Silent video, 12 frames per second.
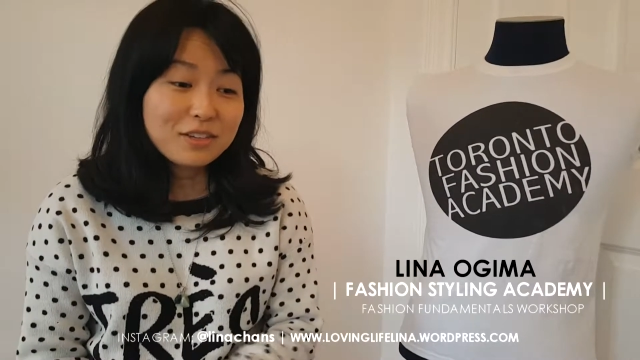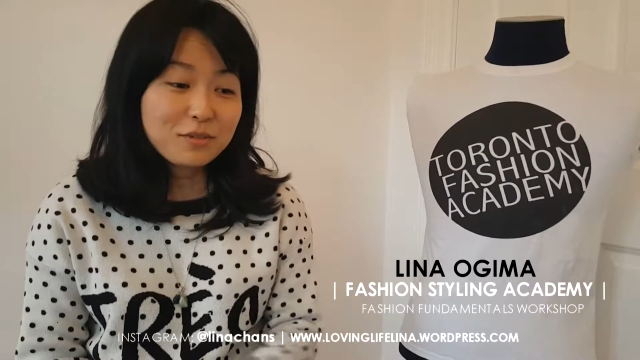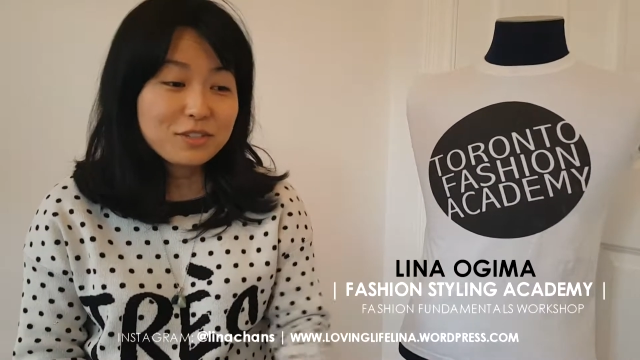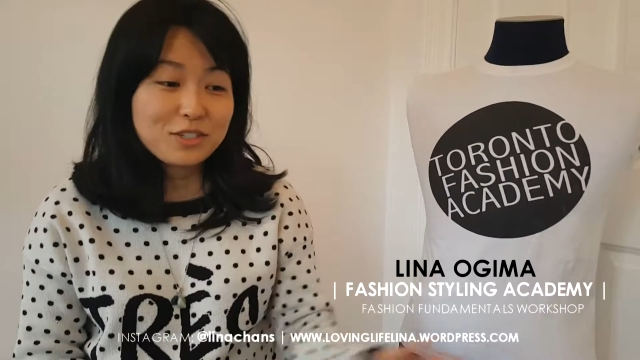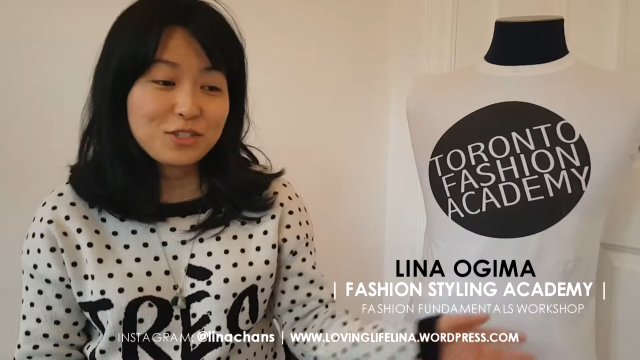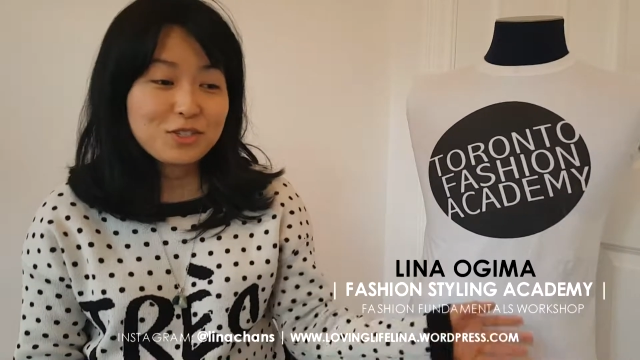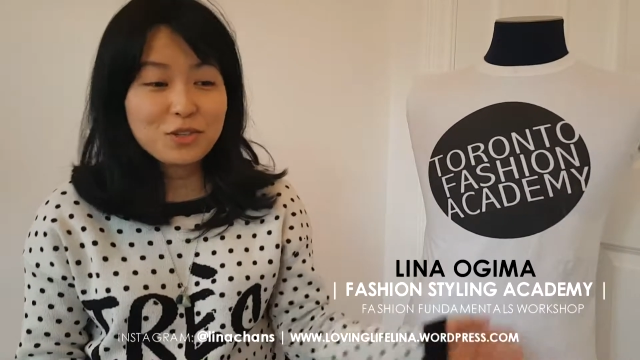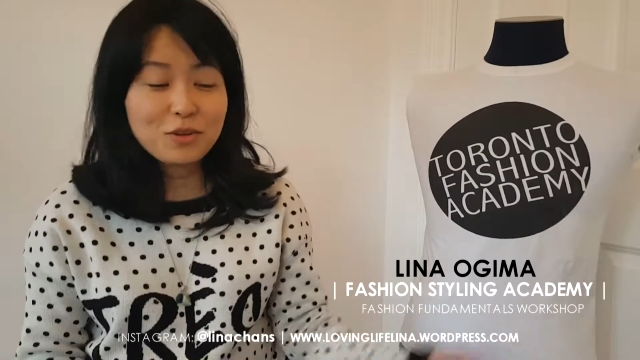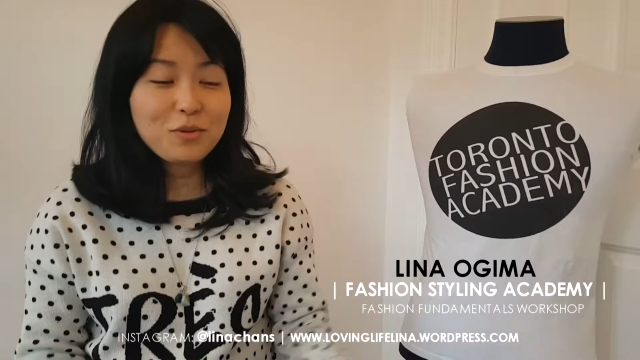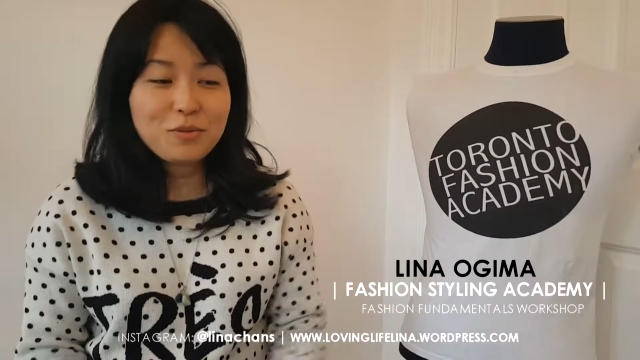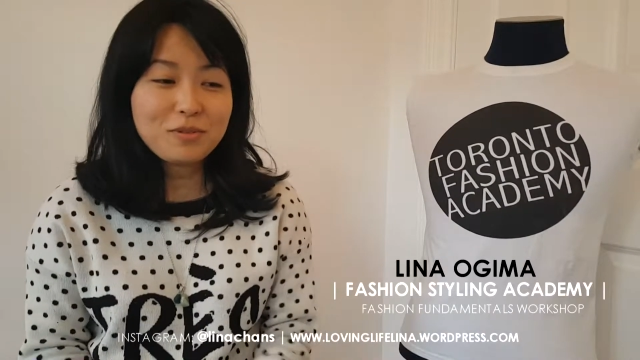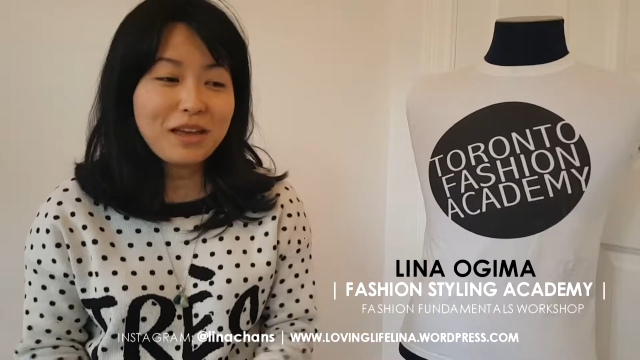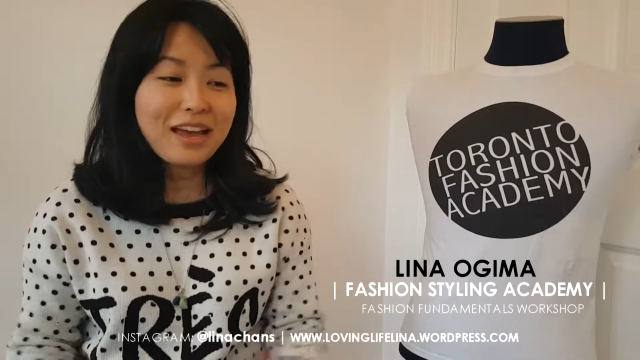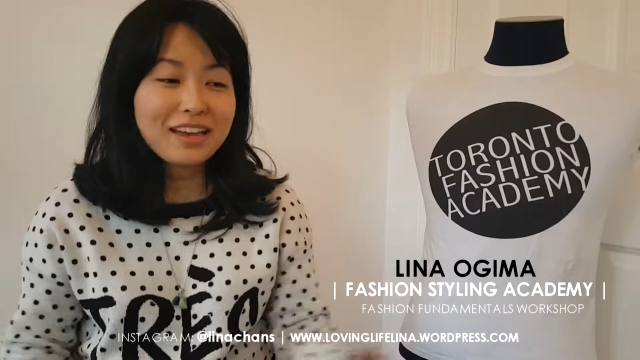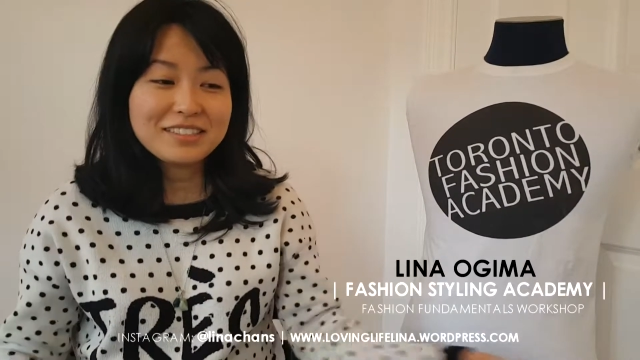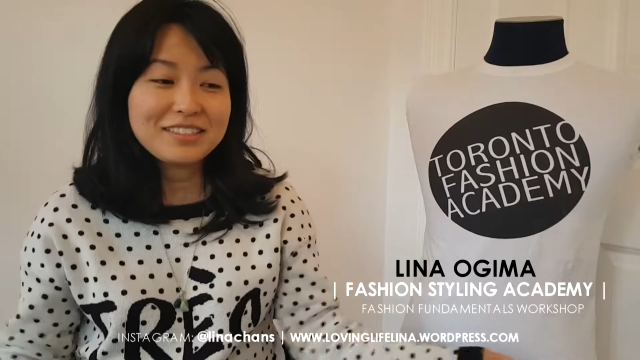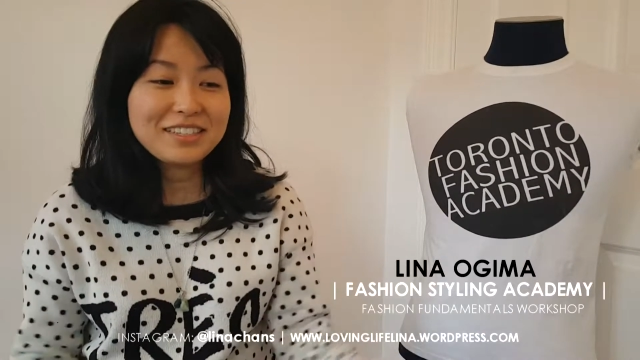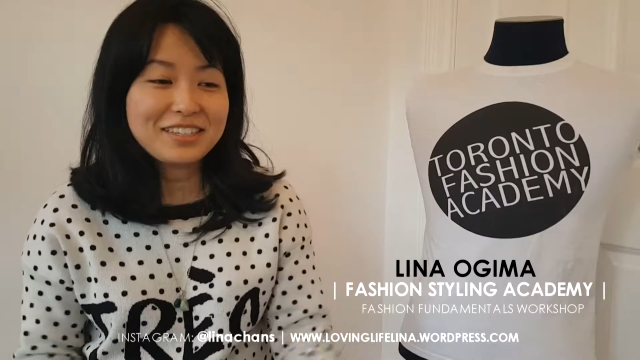was so
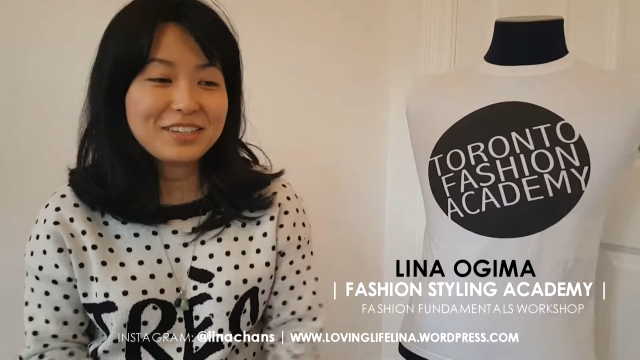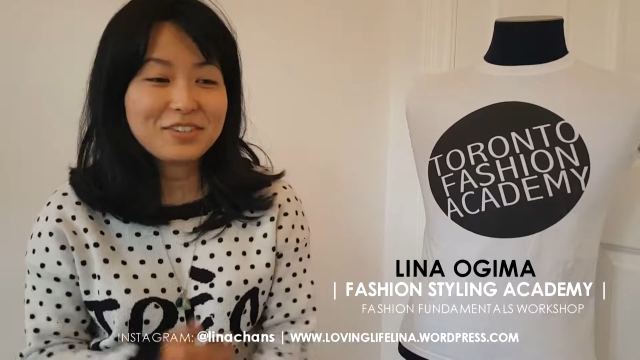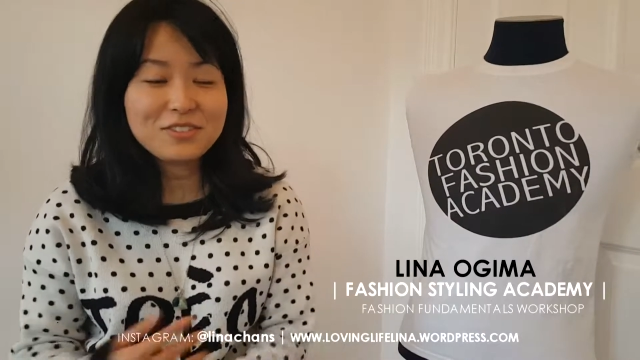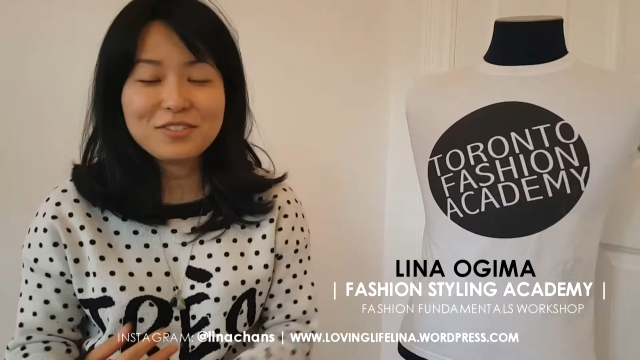hectic and